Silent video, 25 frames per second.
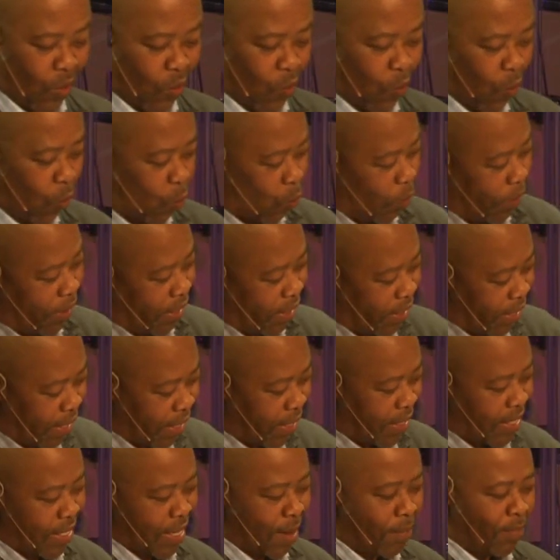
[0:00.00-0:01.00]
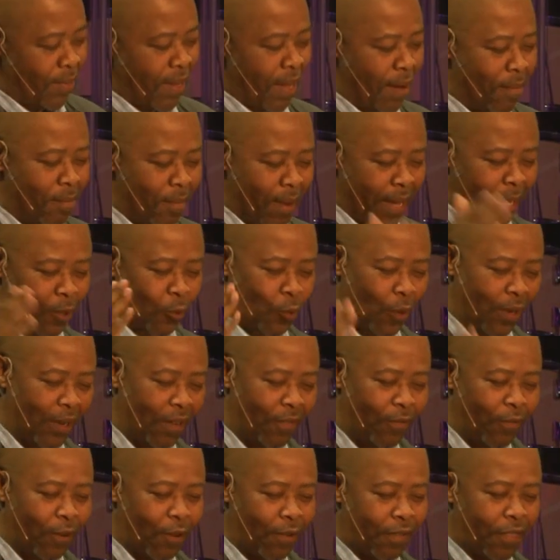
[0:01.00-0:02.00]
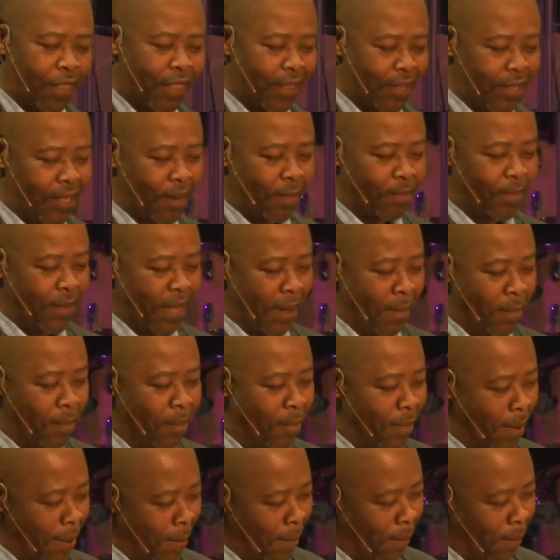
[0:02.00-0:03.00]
So 23rd September and 24th September.